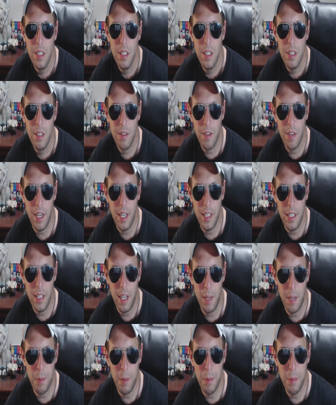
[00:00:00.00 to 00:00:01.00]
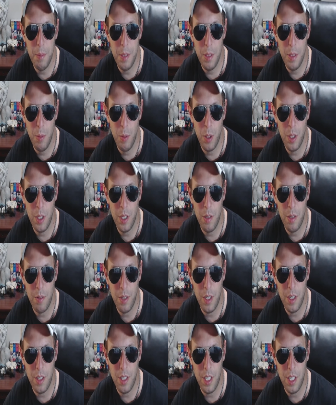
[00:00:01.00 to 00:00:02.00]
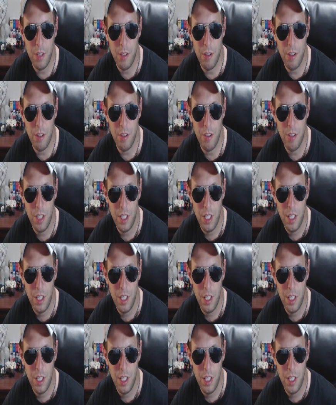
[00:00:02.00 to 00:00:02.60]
You're right, I might be worrying over nothing, it's just